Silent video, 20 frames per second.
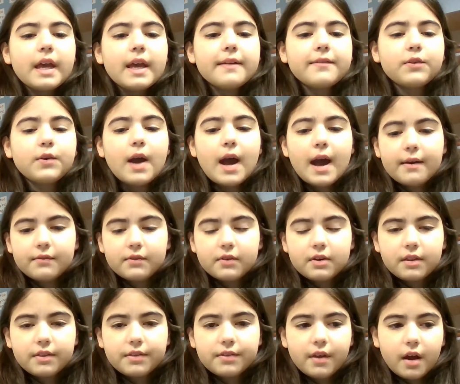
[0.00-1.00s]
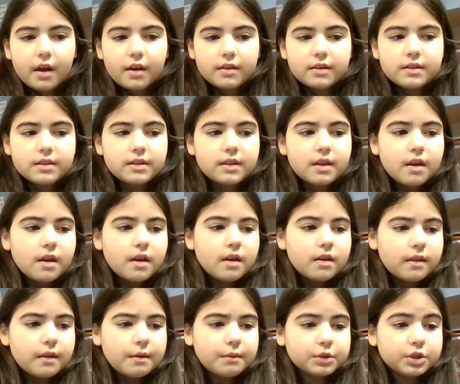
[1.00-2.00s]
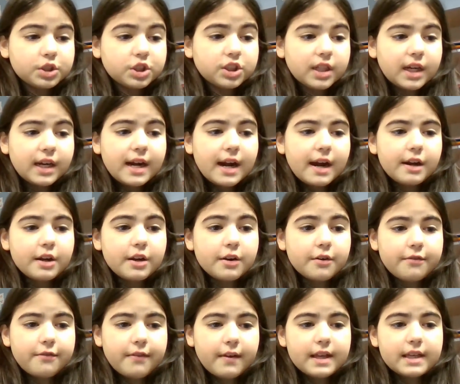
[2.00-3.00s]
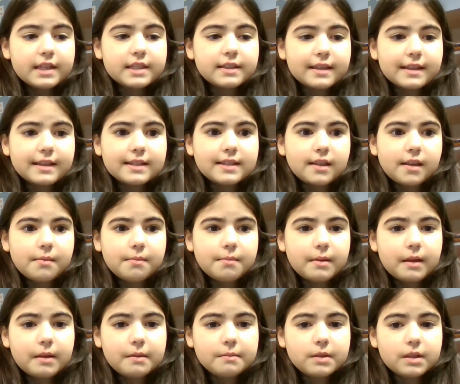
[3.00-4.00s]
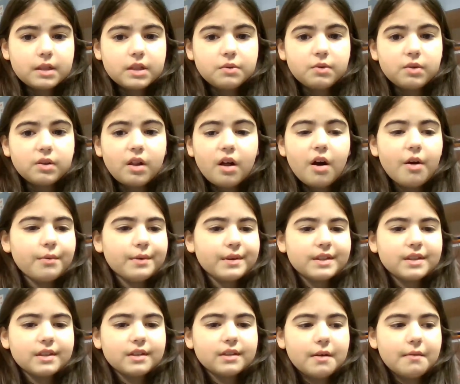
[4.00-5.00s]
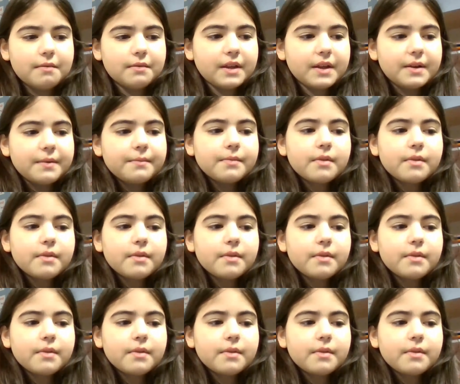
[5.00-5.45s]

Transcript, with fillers: If you have good thoughts, they will shine out of your face like sunbeams, and you will always look lovely.